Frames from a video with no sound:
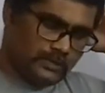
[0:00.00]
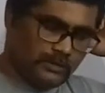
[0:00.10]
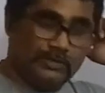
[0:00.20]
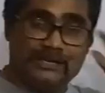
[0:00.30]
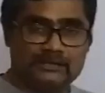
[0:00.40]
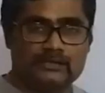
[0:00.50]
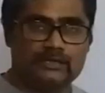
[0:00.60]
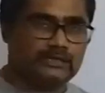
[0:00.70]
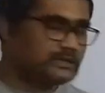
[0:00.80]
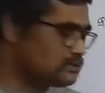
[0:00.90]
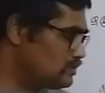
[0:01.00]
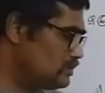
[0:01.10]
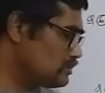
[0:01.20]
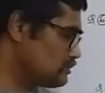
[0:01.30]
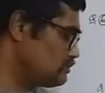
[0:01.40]
a maths teacher
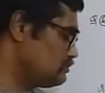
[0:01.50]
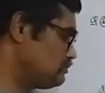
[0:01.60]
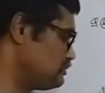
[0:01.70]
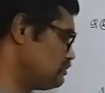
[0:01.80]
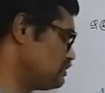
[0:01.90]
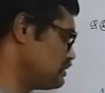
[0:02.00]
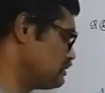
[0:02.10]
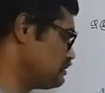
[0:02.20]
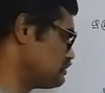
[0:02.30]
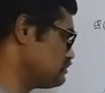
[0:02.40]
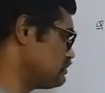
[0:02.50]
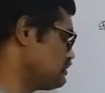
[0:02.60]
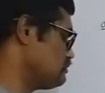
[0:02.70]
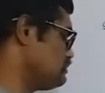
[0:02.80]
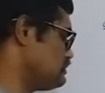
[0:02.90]
or a particular
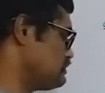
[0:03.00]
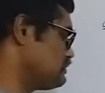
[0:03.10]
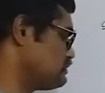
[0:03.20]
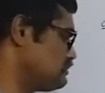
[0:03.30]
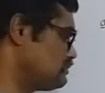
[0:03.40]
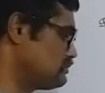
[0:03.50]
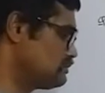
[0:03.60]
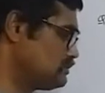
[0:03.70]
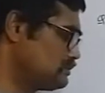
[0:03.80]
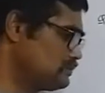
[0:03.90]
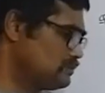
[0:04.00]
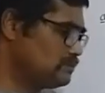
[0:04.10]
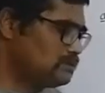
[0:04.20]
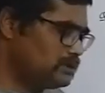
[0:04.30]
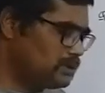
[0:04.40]
student who is
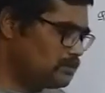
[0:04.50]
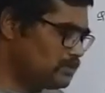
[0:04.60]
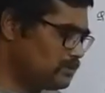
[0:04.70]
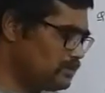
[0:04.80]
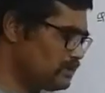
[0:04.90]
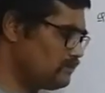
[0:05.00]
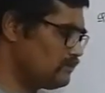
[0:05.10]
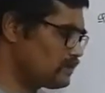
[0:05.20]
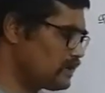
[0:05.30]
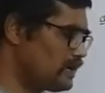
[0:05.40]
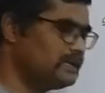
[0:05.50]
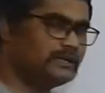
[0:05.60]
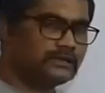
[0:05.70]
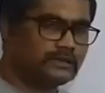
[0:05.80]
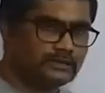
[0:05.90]
like preparing for
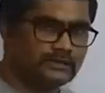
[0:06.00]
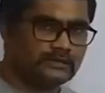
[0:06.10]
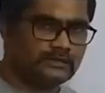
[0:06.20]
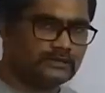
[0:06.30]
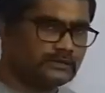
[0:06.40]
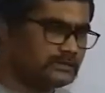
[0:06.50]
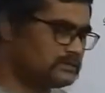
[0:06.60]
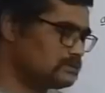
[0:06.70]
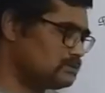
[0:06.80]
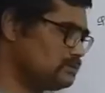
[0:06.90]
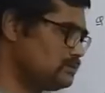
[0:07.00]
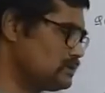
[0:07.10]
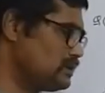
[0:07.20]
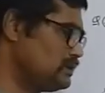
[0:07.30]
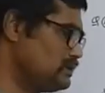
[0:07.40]
higher classes or
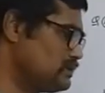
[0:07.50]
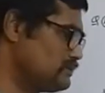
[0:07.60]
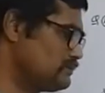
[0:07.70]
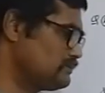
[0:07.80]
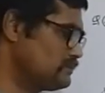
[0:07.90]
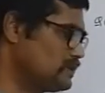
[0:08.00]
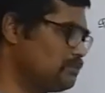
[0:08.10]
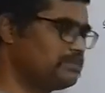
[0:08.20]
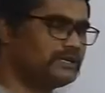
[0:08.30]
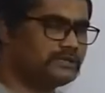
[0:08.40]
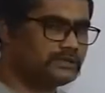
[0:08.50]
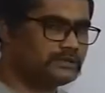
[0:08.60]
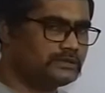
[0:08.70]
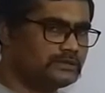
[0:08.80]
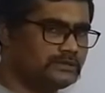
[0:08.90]
higher
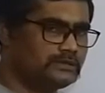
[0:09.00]
competitions.